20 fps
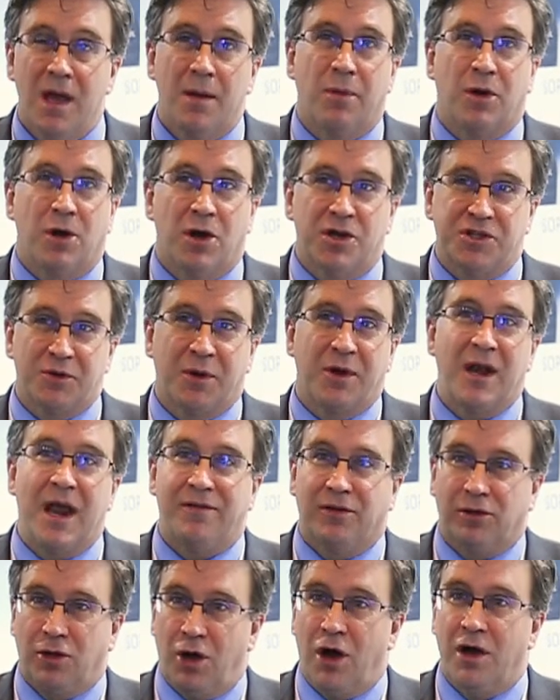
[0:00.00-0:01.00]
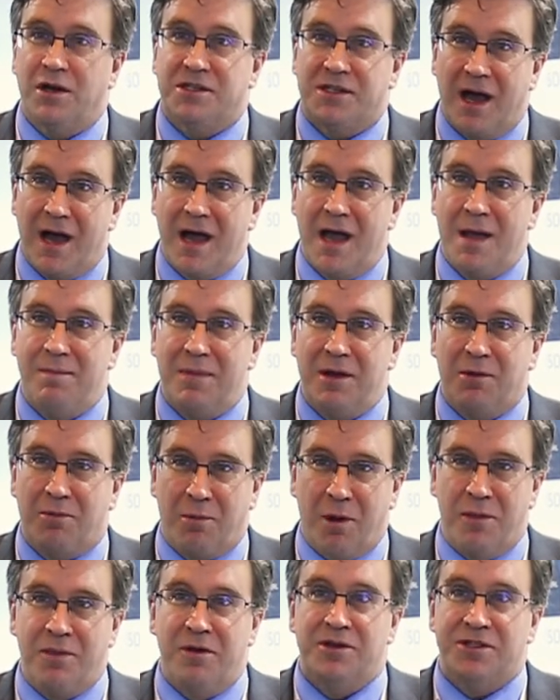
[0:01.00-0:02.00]
But also we're going to have a long time
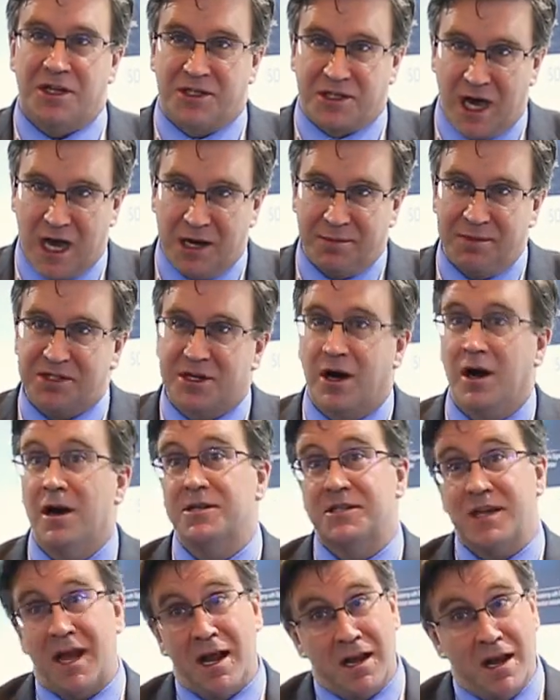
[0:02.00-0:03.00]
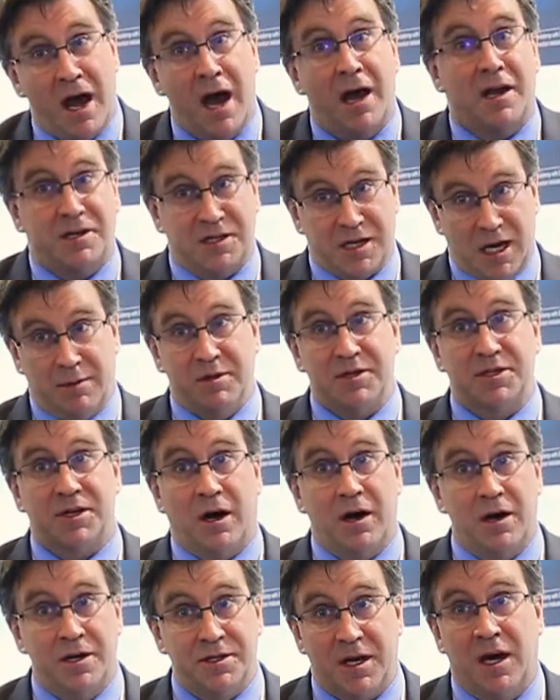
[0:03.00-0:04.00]
when there's autonomous cars and not autonomous
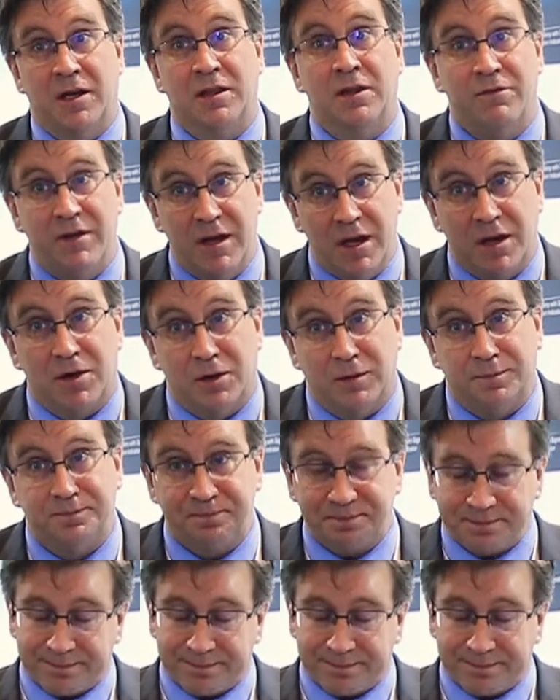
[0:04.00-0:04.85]
cars on the vehicle.